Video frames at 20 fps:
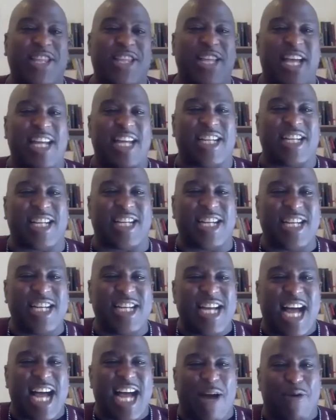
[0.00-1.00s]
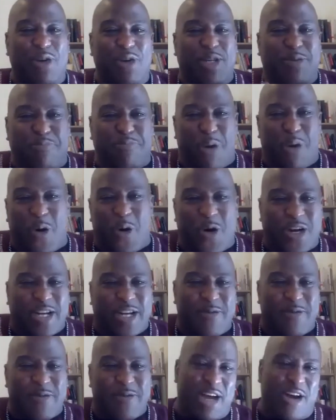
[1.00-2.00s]
That I was born
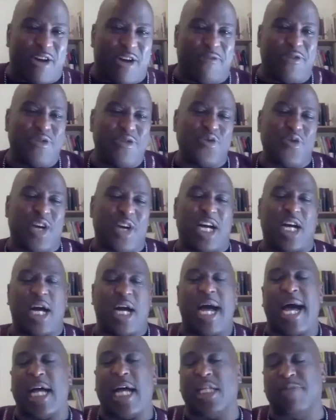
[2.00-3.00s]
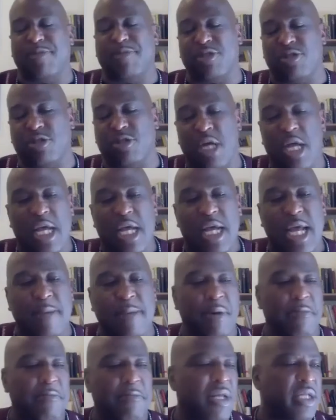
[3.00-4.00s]
in Bellevue Hospital, and my
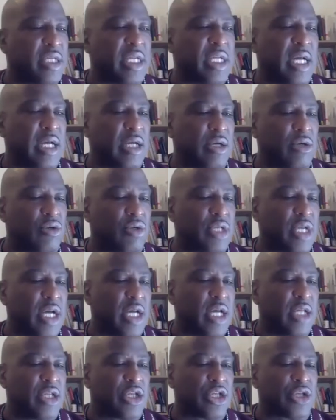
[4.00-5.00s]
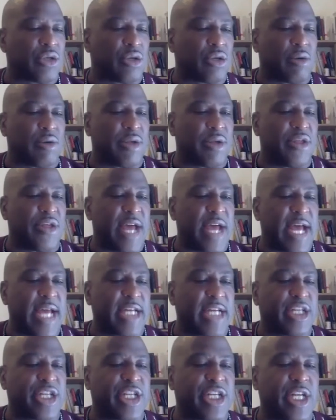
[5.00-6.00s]
mother tells the story that
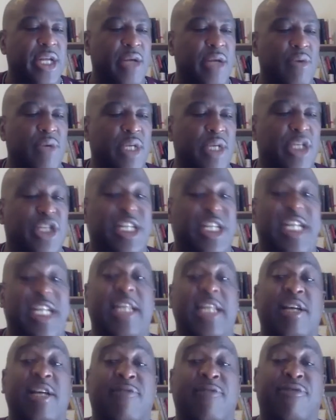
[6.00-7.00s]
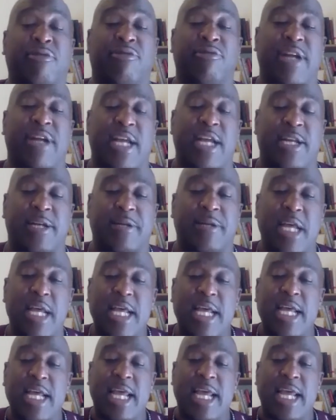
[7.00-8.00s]
she was delivering
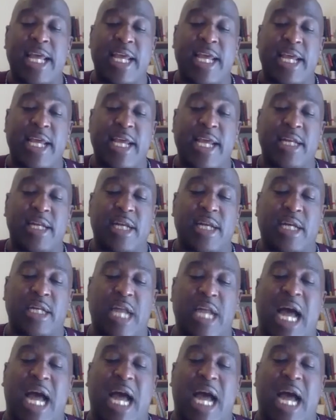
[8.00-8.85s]
in an